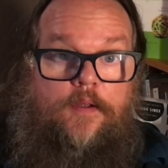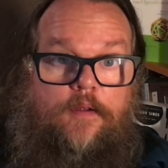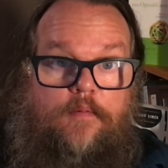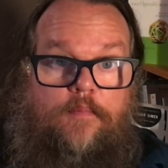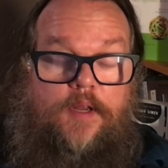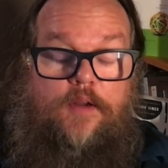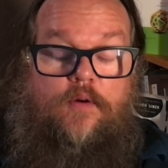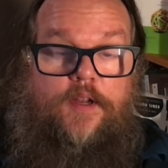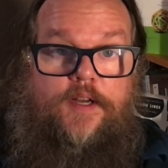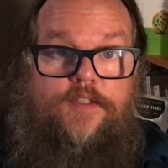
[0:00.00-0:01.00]
Many
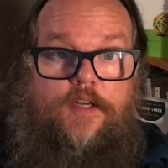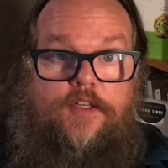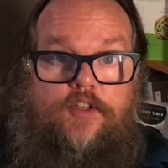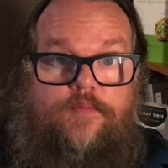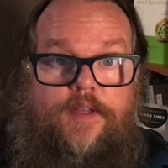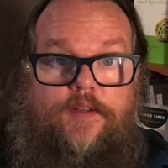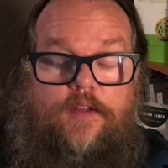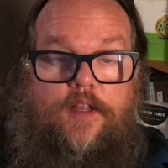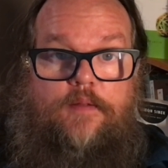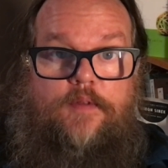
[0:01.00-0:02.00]
organizations make the
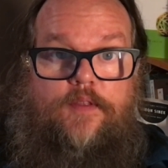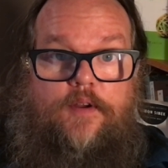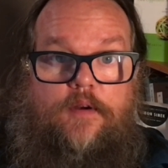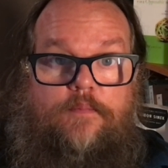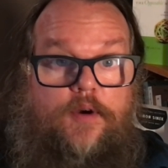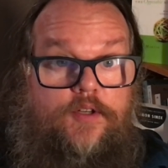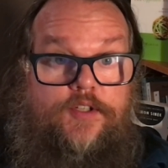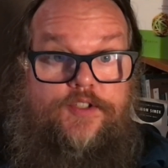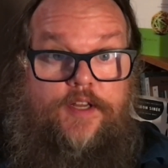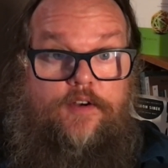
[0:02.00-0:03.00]
claim that they're
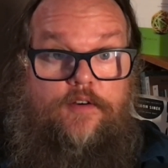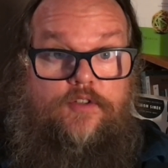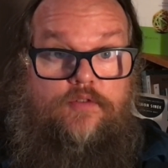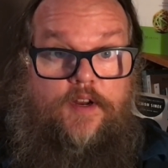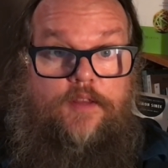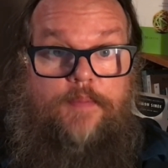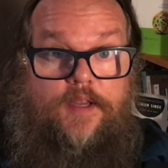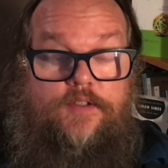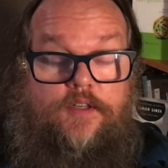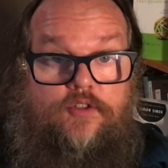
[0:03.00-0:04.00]
person-centered,
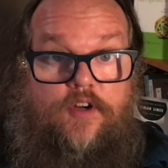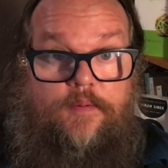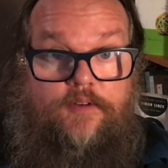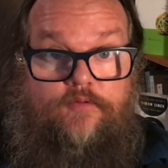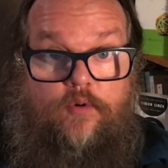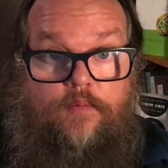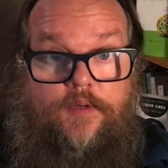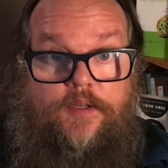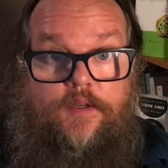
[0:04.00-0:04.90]
strength-based, and trauma-informed.